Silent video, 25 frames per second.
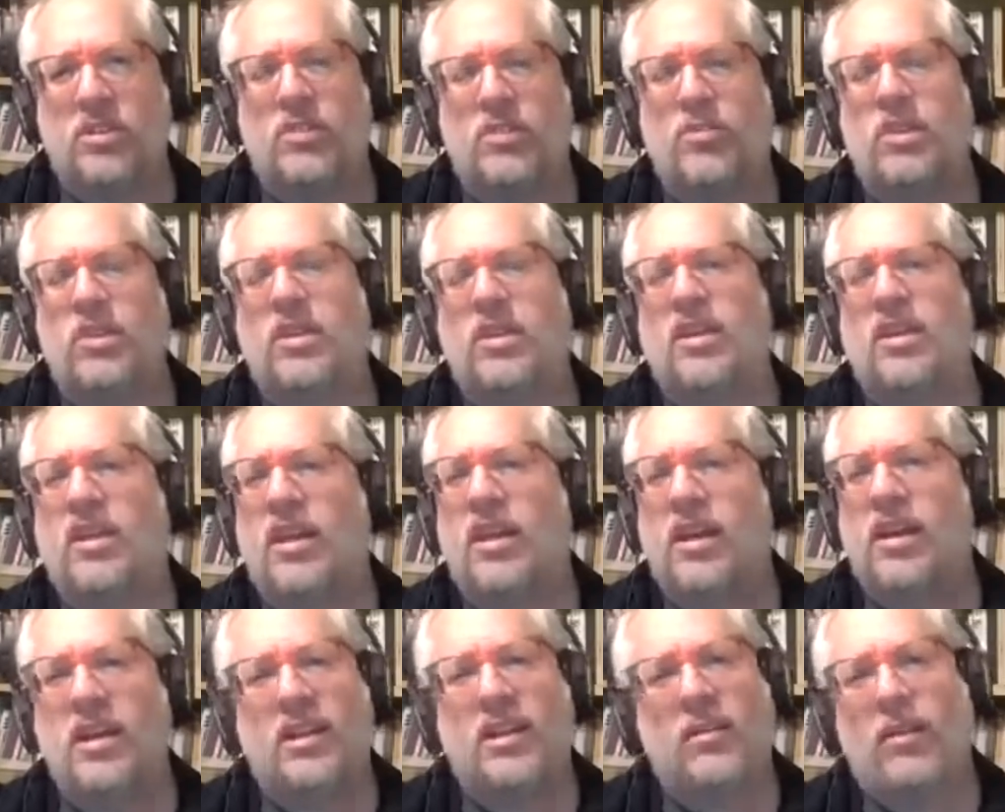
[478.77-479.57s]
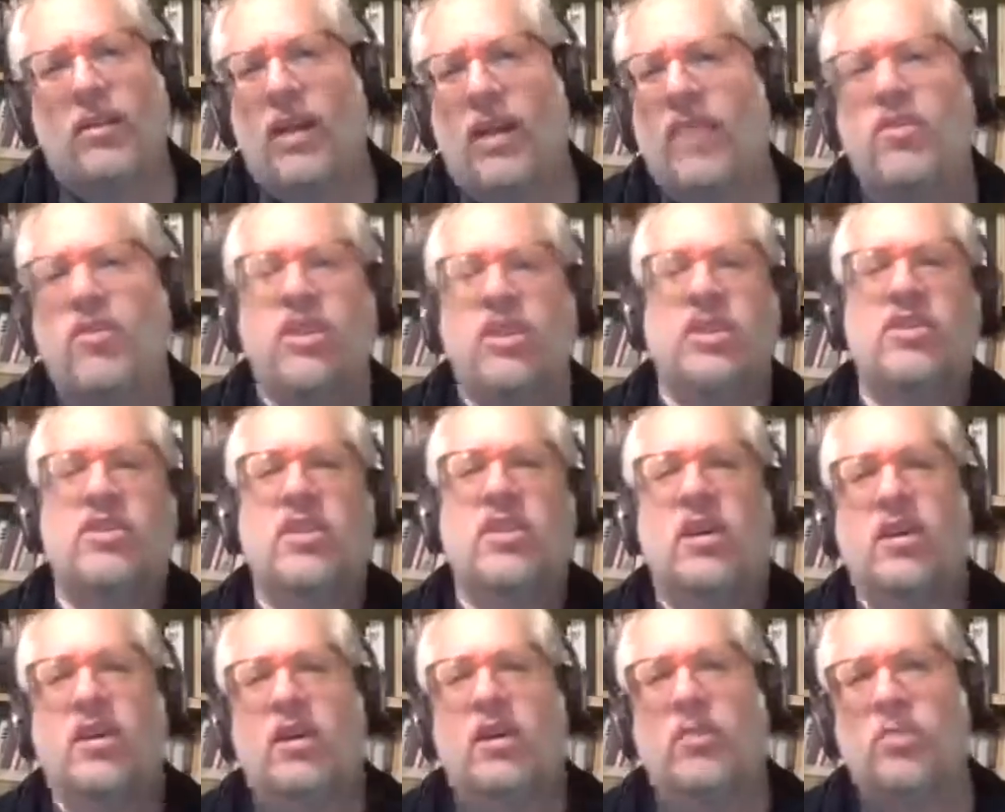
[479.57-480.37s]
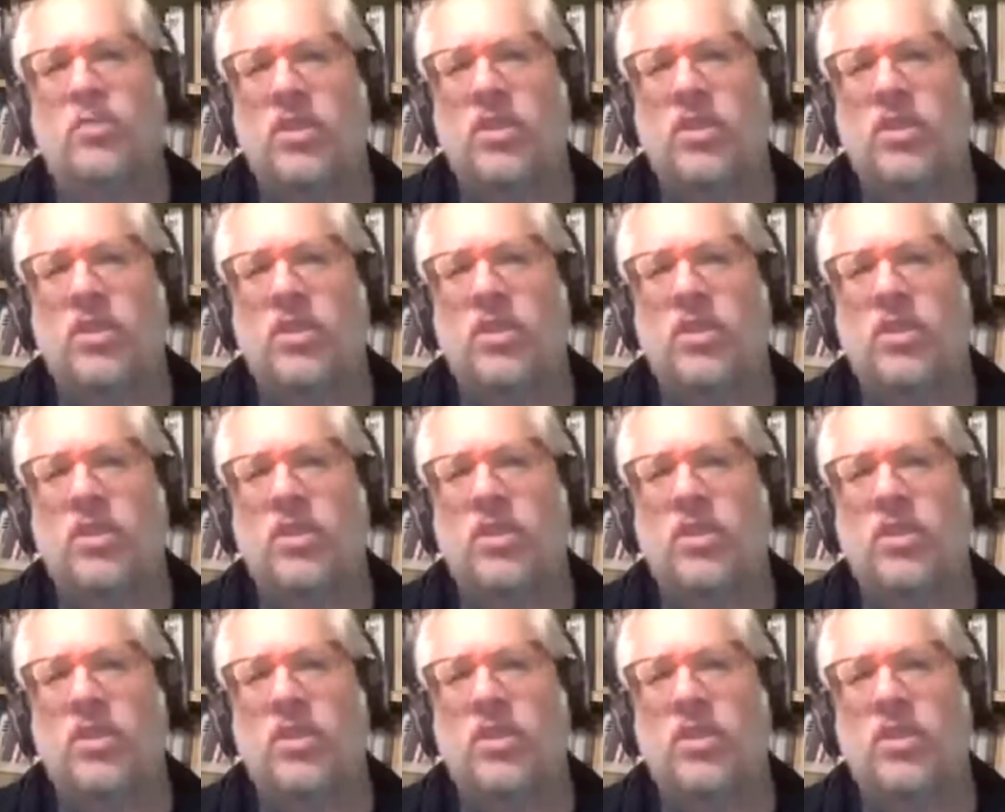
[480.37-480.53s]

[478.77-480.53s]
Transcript: And we think, yeah, everything's gone up.